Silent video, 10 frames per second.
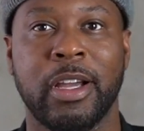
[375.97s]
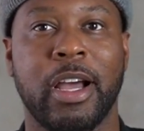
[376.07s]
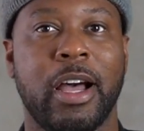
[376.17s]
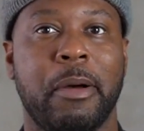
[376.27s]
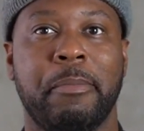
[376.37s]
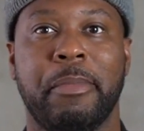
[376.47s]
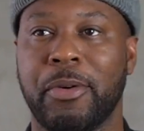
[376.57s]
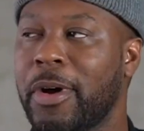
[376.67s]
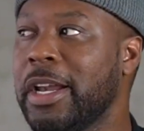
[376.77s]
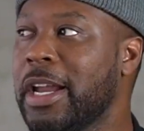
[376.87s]
But
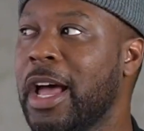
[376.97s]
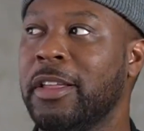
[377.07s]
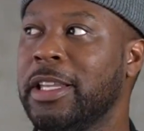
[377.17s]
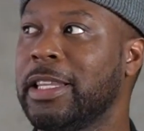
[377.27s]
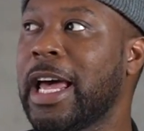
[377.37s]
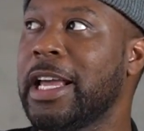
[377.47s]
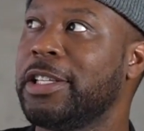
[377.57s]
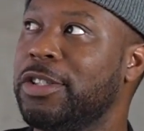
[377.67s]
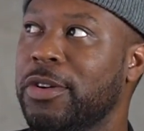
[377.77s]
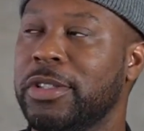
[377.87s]
right now the light
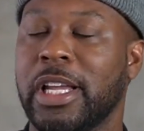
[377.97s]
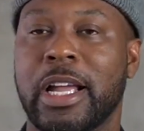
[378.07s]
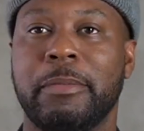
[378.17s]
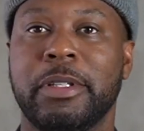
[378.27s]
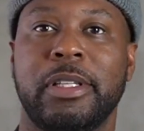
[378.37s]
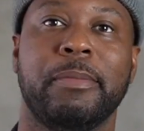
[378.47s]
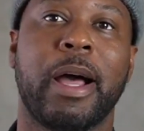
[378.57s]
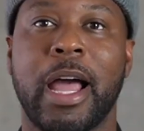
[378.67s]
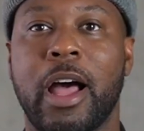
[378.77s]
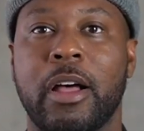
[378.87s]
source that comes into my
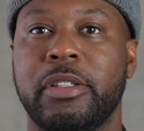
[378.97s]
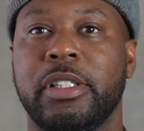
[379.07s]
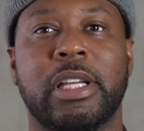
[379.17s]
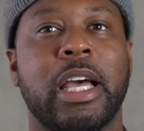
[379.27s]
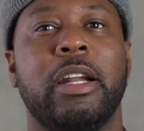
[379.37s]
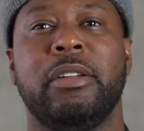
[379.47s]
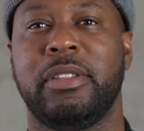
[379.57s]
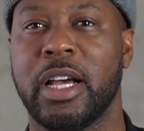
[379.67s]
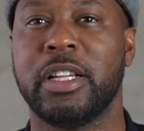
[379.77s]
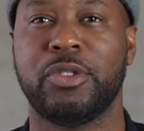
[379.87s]
house just kind of
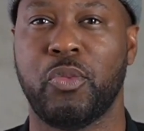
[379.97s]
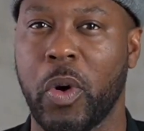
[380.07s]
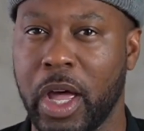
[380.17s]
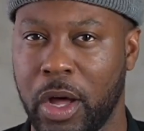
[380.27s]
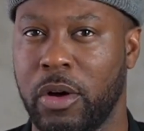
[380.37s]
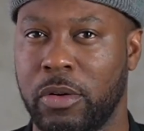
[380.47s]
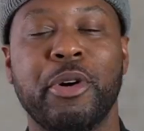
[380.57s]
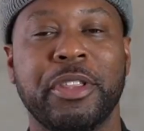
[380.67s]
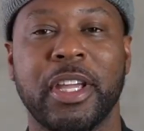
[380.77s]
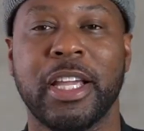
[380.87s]
does well.
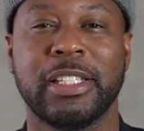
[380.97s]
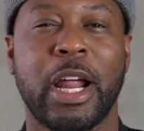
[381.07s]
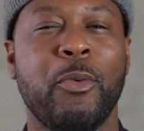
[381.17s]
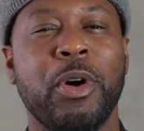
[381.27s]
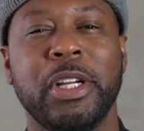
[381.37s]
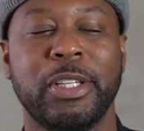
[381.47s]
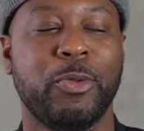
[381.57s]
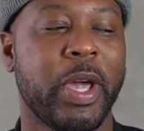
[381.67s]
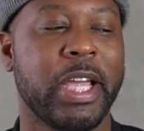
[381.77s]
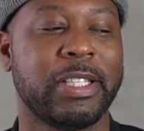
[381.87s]
More things, and I wanted to
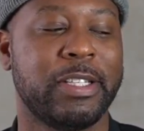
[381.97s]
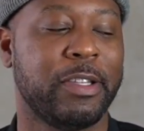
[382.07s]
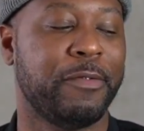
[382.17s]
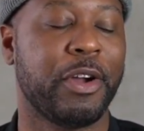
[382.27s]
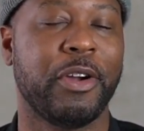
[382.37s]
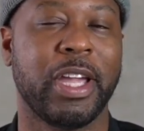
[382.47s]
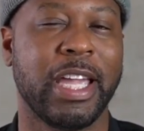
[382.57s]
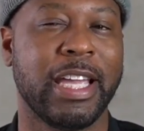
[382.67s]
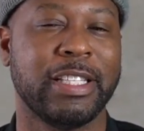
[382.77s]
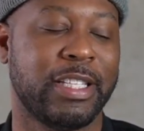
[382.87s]
wait to the very
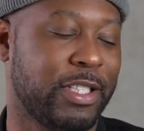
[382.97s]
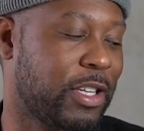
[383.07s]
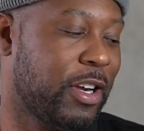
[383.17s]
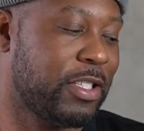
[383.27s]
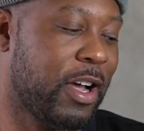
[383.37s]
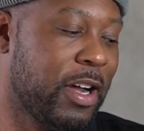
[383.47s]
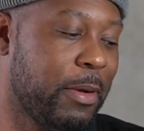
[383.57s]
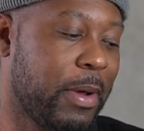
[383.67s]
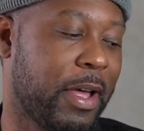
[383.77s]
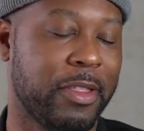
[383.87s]
end to start talking
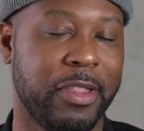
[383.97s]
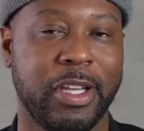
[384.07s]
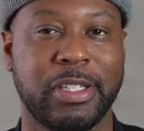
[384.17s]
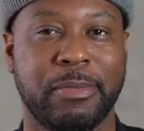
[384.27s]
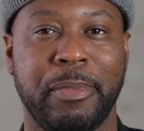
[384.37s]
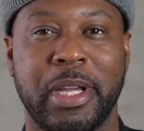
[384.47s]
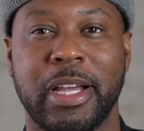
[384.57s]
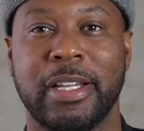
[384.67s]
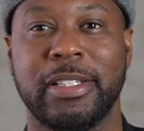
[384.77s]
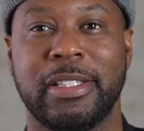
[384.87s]
about this
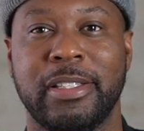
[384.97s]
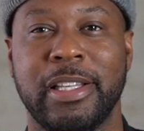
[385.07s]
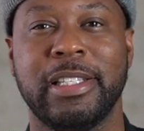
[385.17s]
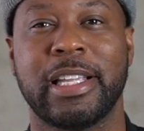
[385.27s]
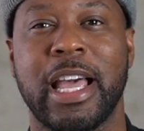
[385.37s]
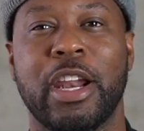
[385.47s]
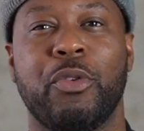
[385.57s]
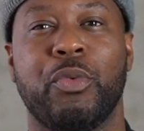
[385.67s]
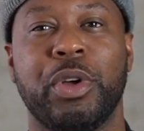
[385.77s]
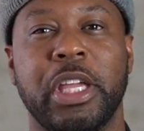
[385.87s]
because this kind
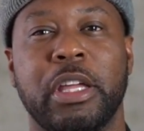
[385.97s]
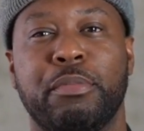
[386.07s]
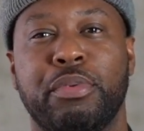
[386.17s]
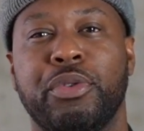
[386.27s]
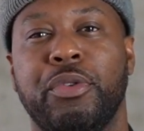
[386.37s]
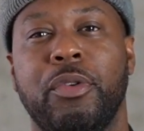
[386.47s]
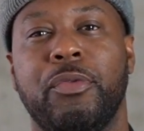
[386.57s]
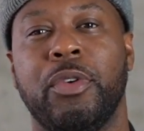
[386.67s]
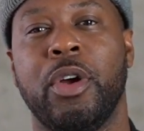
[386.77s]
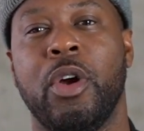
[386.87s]
of really
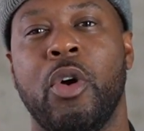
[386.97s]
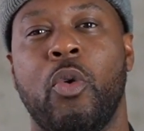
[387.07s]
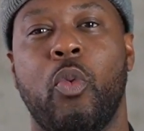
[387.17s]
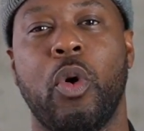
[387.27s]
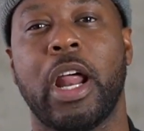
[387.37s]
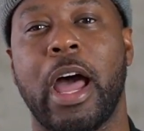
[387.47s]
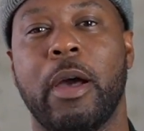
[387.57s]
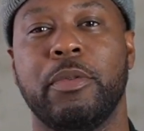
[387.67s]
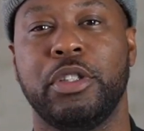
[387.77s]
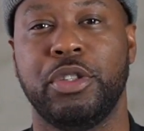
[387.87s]
improved what I
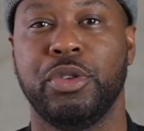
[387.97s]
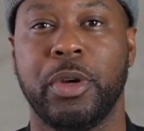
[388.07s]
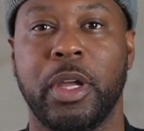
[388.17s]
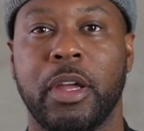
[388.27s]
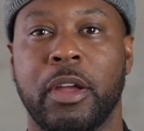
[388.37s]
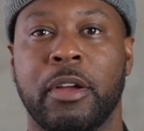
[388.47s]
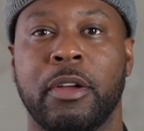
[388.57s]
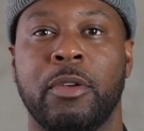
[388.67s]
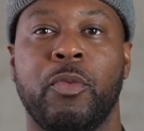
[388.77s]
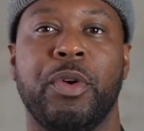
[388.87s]
was doing
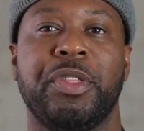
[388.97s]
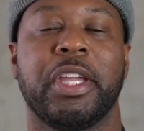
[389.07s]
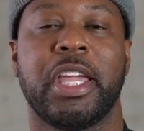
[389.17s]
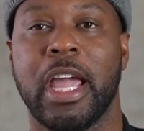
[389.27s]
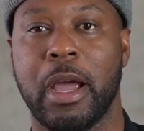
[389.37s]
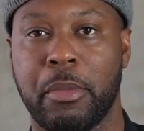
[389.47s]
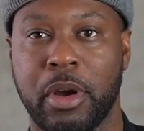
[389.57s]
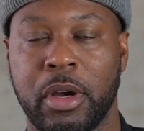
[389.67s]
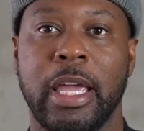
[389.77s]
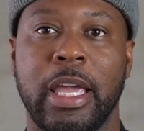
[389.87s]
with the
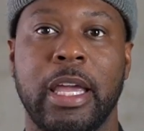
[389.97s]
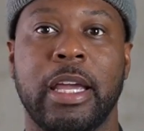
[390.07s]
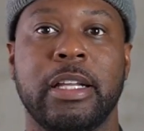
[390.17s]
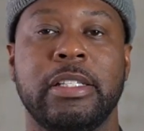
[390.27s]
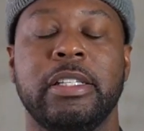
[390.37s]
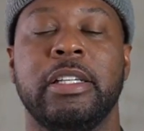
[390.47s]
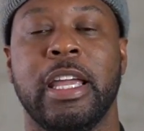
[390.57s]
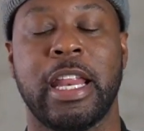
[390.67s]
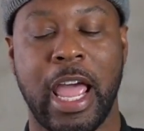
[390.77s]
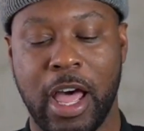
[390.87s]
camera and
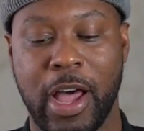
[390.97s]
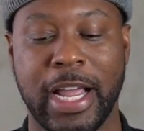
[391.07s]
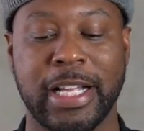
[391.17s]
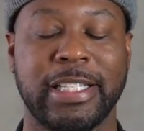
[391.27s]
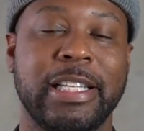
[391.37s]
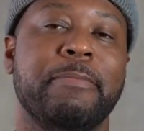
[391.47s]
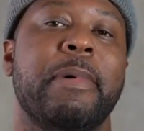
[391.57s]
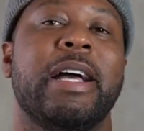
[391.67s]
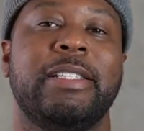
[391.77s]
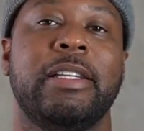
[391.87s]
how I can see
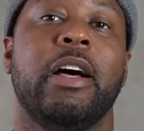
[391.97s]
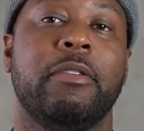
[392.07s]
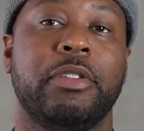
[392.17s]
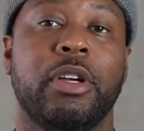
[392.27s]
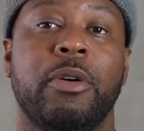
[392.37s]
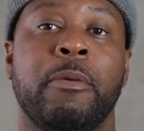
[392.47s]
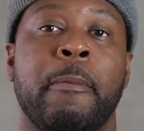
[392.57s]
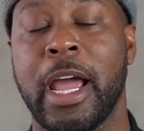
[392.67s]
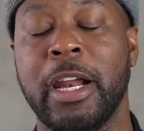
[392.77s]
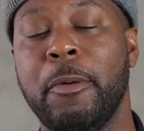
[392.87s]
myself. So
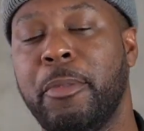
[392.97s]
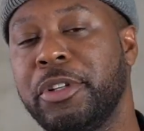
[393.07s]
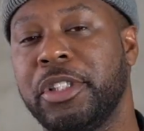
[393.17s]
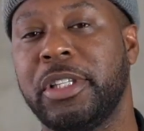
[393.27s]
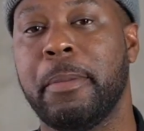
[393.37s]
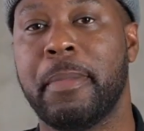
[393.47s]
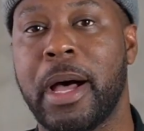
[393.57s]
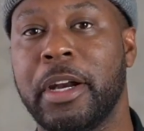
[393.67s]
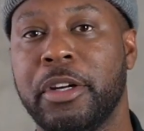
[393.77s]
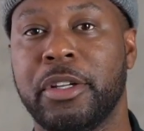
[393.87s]
I ended up purchasing a
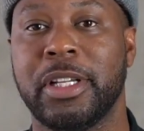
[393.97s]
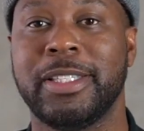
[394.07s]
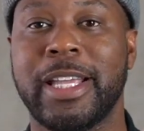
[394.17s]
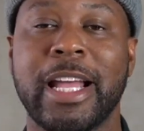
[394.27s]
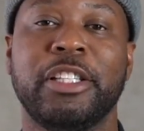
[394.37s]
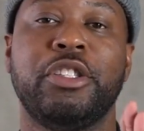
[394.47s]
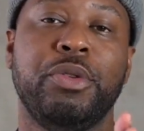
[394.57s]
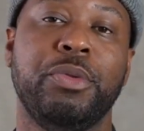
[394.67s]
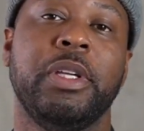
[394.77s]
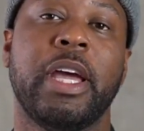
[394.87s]
monitor that's attached
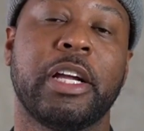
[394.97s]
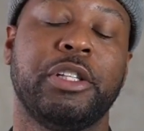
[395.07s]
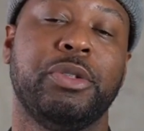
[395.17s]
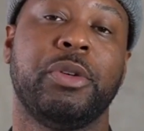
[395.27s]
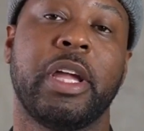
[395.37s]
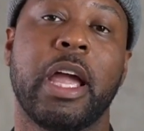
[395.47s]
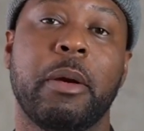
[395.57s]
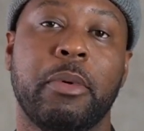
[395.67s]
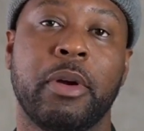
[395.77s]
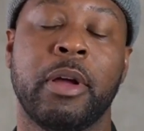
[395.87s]
to the actual camera.